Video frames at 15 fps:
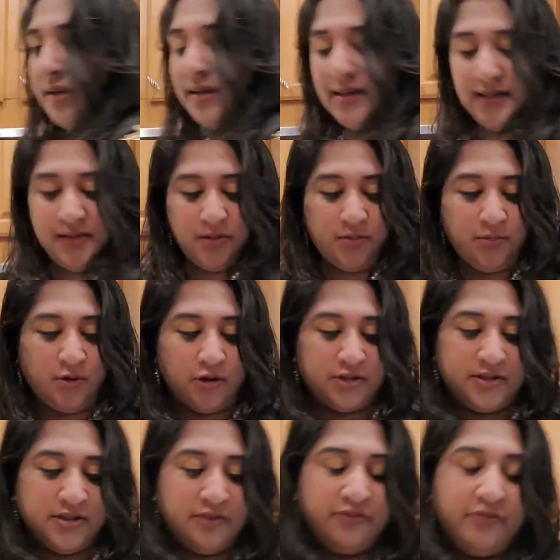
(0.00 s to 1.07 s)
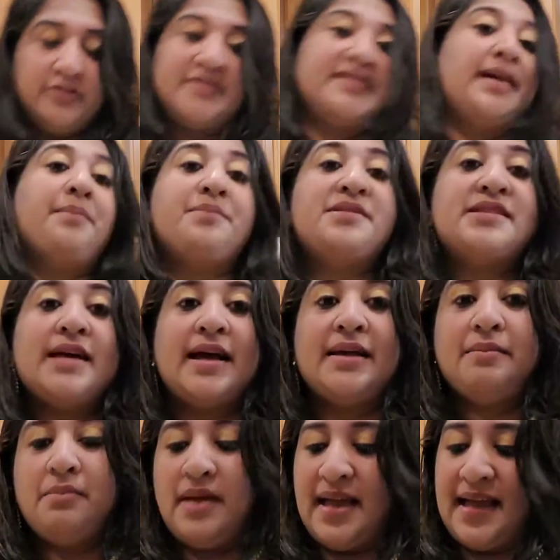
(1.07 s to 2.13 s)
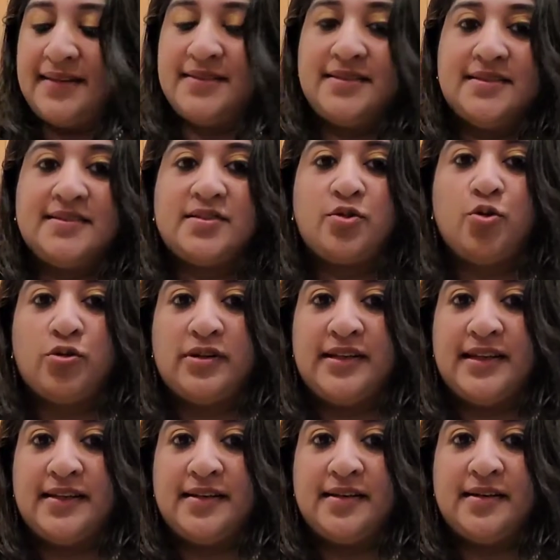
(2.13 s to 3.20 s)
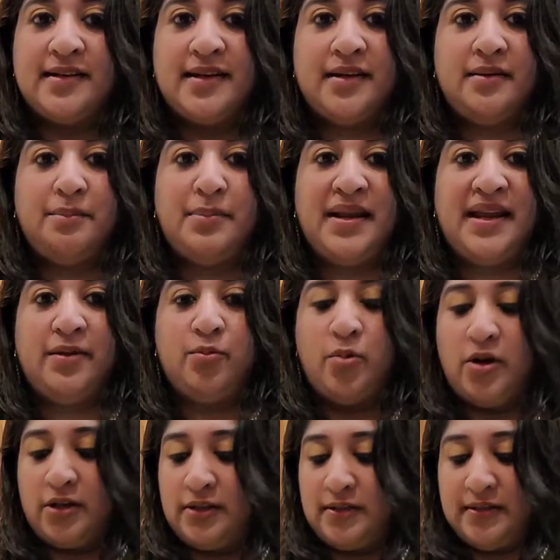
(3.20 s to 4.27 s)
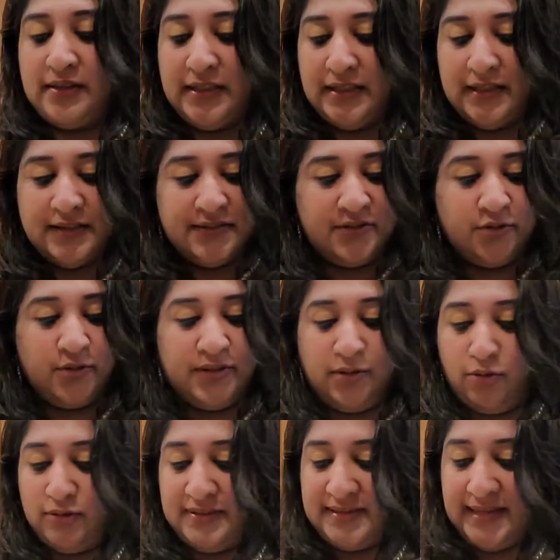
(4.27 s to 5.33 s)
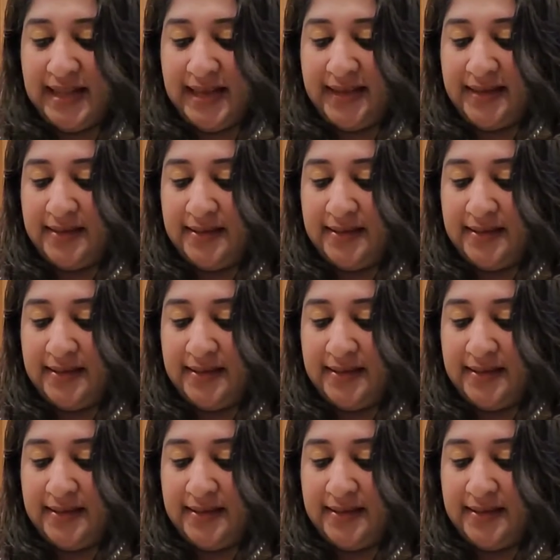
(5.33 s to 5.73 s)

in the water for some time and just cooked it in plain water. So it looks like